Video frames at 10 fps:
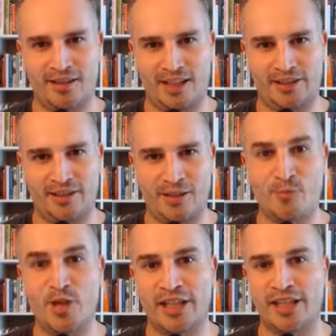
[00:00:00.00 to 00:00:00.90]
and the
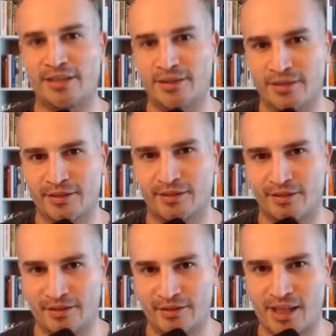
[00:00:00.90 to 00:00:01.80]
biggest
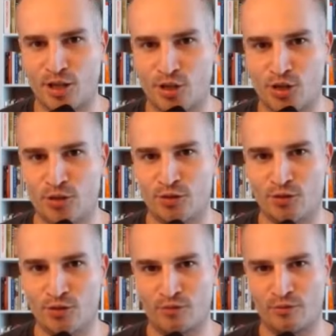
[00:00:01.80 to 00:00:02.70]
issue